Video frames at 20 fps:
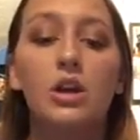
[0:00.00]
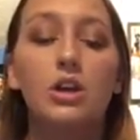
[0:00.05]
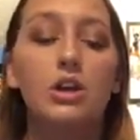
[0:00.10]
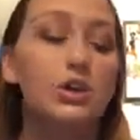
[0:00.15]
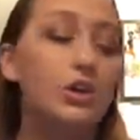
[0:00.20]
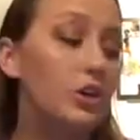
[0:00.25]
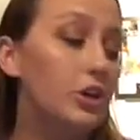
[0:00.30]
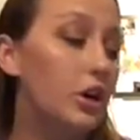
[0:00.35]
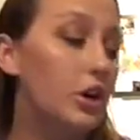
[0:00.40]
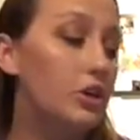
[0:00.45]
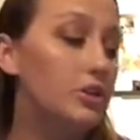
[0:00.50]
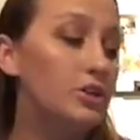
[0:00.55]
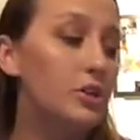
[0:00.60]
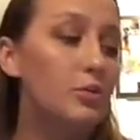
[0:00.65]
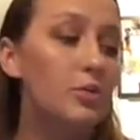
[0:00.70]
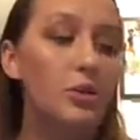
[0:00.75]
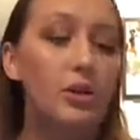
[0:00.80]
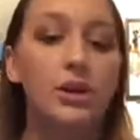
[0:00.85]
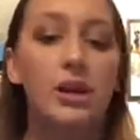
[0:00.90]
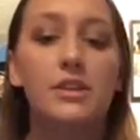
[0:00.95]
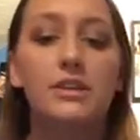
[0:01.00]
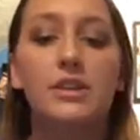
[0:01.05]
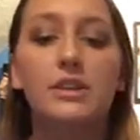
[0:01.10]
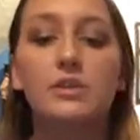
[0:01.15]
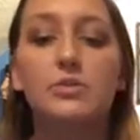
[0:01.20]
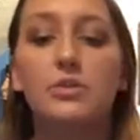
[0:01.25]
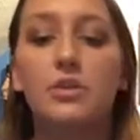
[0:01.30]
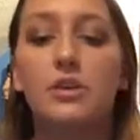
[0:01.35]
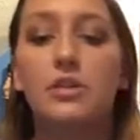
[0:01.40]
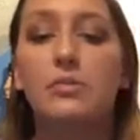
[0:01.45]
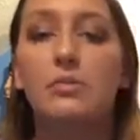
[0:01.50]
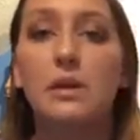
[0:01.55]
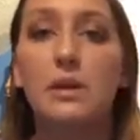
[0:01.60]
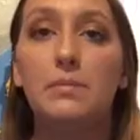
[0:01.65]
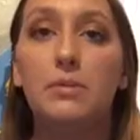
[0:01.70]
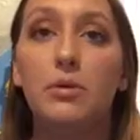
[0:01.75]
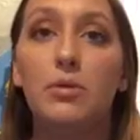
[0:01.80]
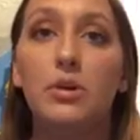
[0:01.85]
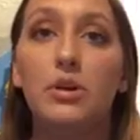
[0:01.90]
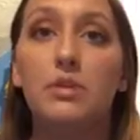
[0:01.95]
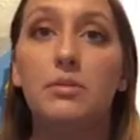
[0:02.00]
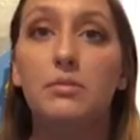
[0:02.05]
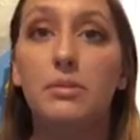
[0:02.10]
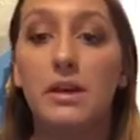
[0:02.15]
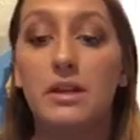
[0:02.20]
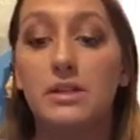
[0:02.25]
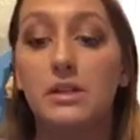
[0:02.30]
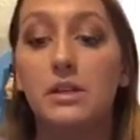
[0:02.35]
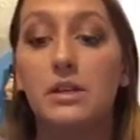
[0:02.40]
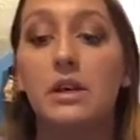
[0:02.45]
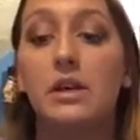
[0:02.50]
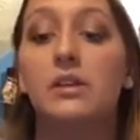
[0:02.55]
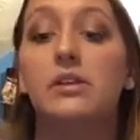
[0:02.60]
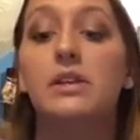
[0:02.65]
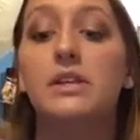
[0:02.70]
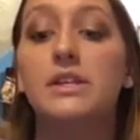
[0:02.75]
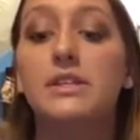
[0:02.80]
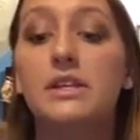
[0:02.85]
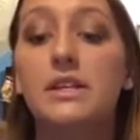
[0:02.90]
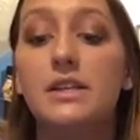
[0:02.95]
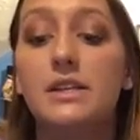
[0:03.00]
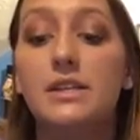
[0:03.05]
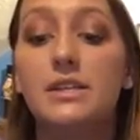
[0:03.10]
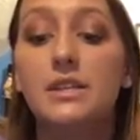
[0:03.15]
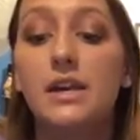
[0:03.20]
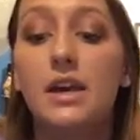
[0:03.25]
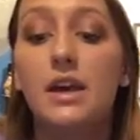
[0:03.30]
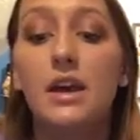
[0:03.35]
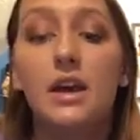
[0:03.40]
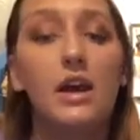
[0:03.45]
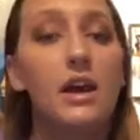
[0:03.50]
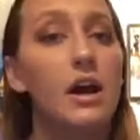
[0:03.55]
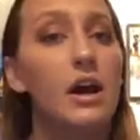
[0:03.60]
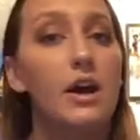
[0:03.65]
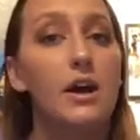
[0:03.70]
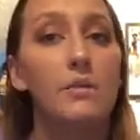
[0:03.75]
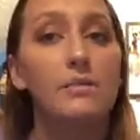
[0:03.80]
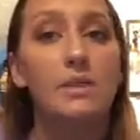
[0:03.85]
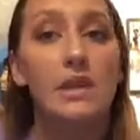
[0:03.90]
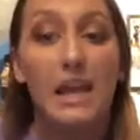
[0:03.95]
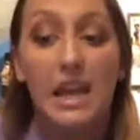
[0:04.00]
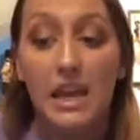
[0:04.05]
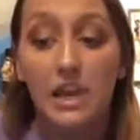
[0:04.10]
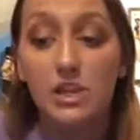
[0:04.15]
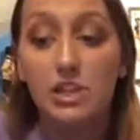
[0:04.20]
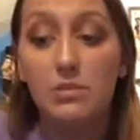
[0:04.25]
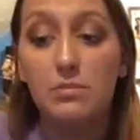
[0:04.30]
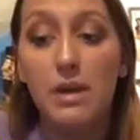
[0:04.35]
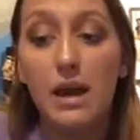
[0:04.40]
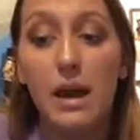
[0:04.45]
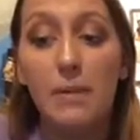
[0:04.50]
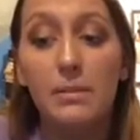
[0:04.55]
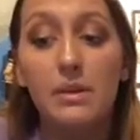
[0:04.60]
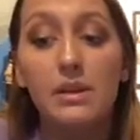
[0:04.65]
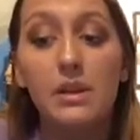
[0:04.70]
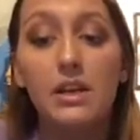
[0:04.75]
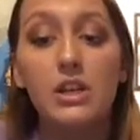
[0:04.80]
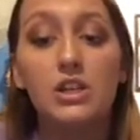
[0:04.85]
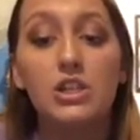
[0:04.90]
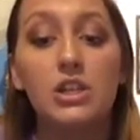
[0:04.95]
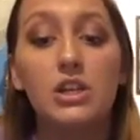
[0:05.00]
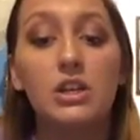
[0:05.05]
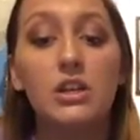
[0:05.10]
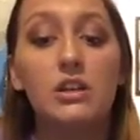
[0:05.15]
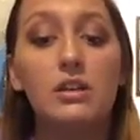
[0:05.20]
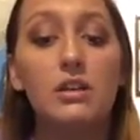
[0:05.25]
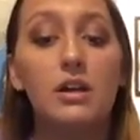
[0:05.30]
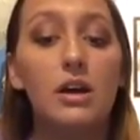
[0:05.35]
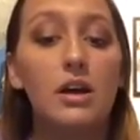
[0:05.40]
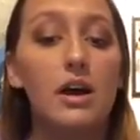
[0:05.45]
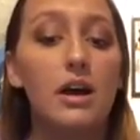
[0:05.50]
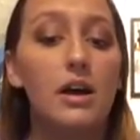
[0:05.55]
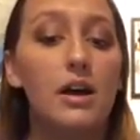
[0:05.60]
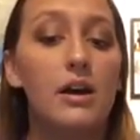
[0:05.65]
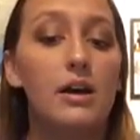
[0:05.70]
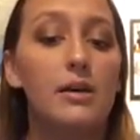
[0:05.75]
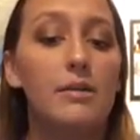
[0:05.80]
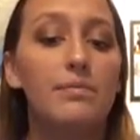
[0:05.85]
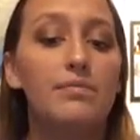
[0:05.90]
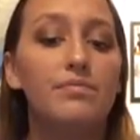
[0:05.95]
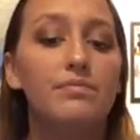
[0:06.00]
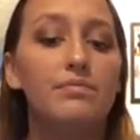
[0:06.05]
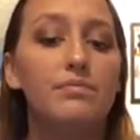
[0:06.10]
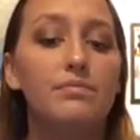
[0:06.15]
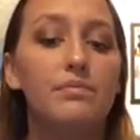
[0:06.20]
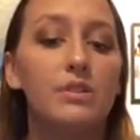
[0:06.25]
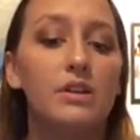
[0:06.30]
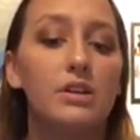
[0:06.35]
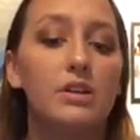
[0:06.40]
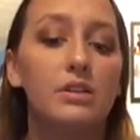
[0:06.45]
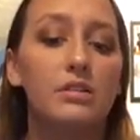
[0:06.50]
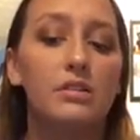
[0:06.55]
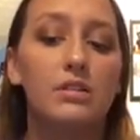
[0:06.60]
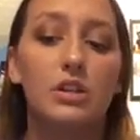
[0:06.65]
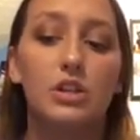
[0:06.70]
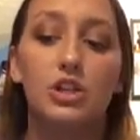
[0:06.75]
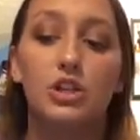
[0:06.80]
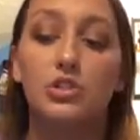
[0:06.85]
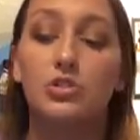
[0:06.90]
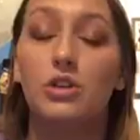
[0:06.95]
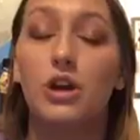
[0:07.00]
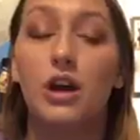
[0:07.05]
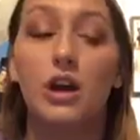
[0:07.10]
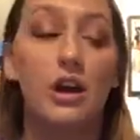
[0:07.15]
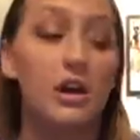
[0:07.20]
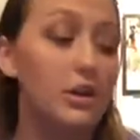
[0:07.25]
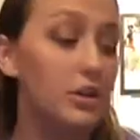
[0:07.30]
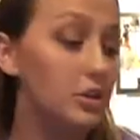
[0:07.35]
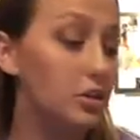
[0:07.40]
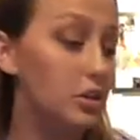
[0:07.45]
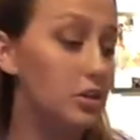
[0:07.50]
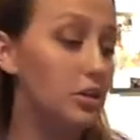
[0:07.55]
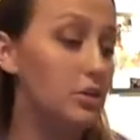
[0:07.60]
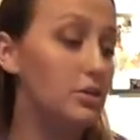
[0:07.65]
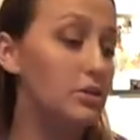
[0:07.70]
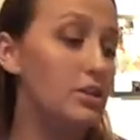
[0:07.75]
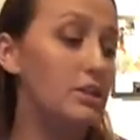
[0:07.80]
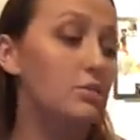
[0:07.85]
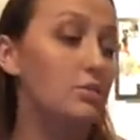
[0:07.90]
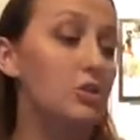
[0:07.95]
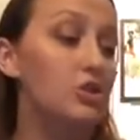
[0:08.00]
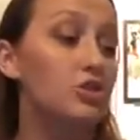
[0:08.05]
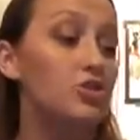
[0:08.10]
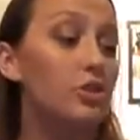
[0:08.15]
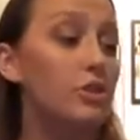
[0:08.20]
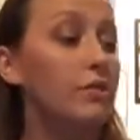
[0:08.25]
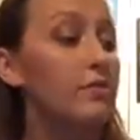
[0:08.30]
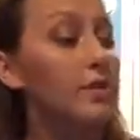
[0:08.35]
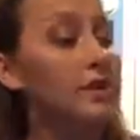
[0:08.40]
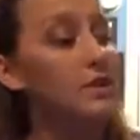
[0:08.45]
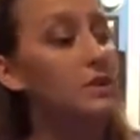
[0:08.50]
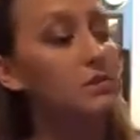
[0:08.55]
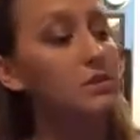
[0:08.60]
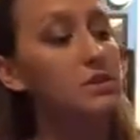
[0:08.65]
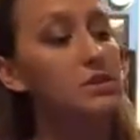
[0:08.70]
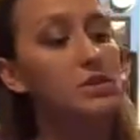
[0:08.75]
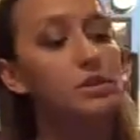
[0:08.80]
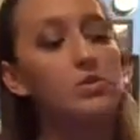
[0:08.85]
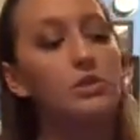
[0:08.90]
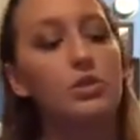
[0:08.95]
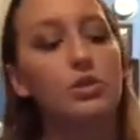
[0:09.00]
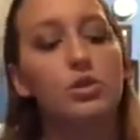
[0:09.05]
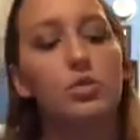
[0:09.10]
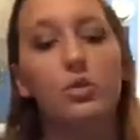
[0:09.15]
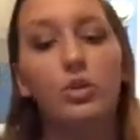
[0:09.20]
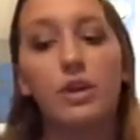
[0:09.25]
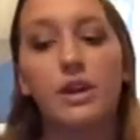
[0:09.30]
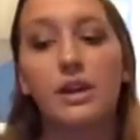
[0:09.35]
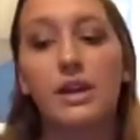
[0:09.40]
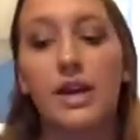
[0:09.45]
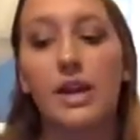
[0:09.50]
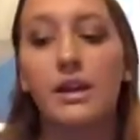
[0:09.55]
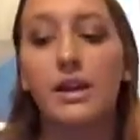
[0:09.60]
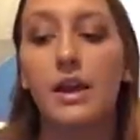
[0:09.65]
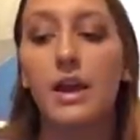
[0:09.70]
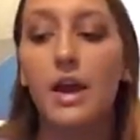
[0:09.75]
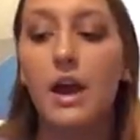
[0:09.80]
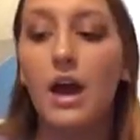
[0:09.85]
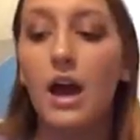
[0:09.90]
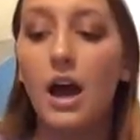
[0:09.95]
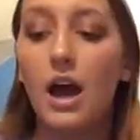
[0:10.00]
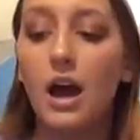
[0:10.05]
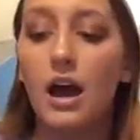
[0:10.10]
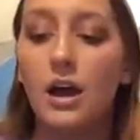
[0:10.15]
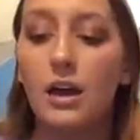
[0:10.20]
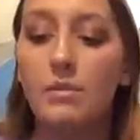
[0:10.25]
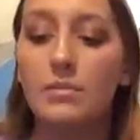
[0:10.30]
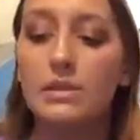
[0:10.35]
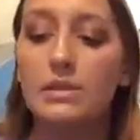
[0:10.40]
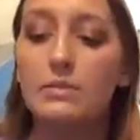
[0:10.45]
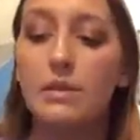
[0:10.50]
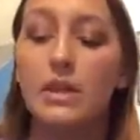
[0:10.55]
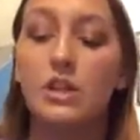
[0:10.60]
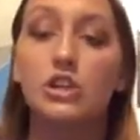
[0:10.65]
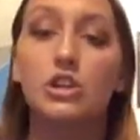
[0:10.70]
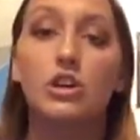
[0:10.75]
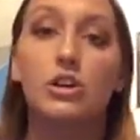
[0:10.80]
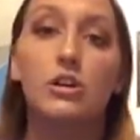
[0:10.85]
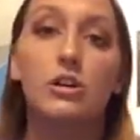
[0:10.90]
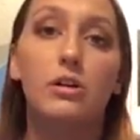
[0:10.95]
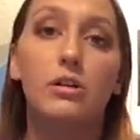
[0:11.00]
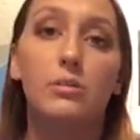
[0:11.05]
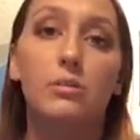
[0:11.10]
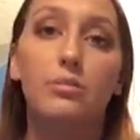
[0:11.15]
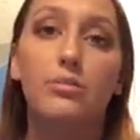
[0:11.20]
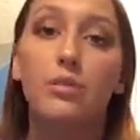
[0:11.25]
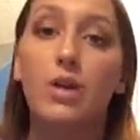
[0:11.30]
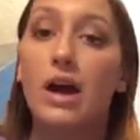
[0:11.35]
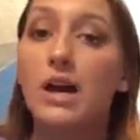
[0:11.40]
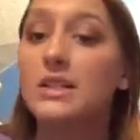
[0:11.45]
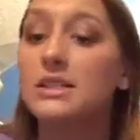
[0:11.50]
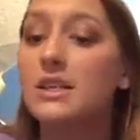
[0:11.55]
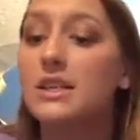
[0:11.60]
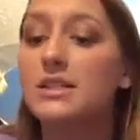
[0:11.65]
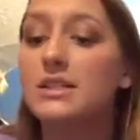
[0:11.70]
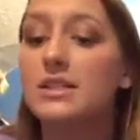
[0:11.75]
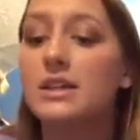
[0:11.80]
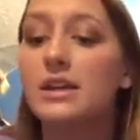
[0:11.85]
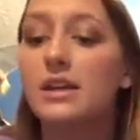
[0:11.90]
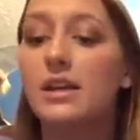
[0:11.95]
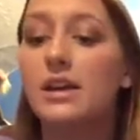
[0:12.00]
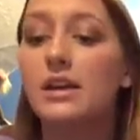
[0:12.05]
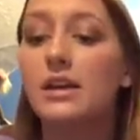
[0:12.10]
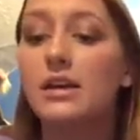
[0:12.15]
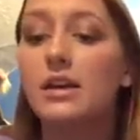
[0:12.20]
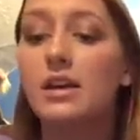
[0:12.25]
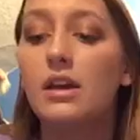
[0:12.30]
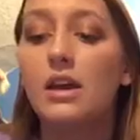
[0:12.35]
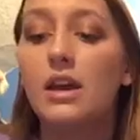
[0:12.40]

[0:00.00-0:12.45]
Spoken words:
You could also work on this with people with mental illnesses, the aging population. You could use this with stroke victims too when you're working on spatial processing,